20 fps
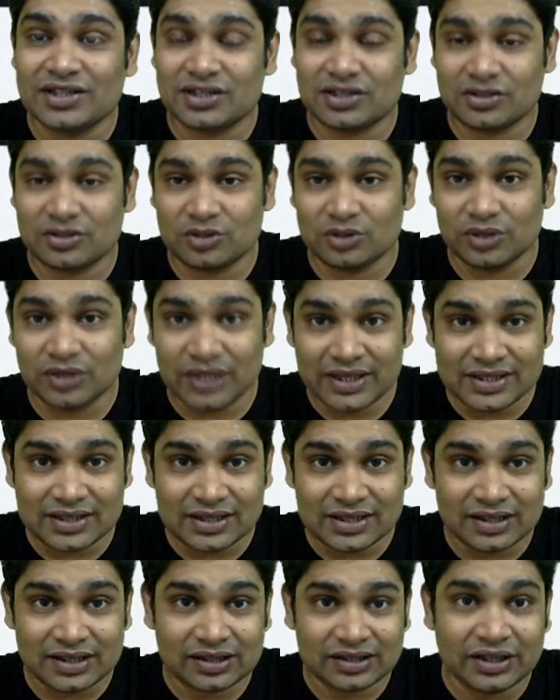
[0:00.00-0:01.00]
So these
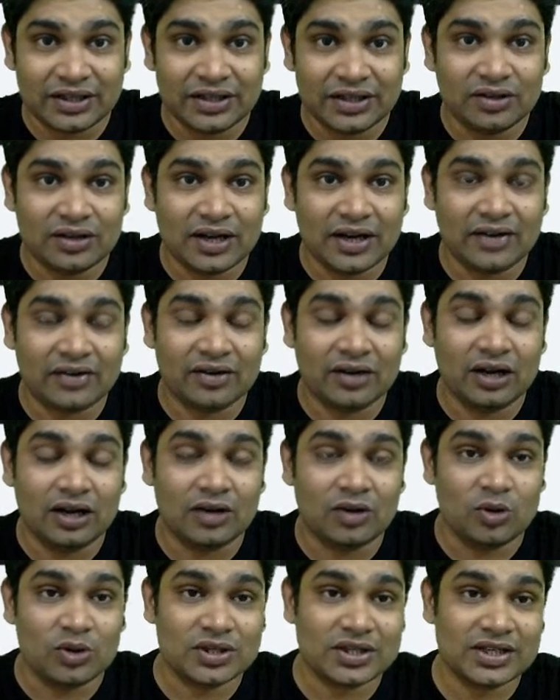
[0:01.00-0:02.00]
are three
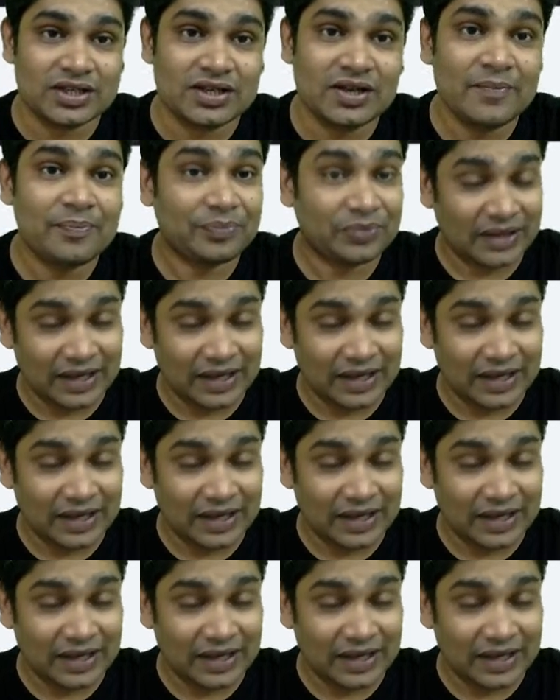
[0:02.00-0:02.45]
courses,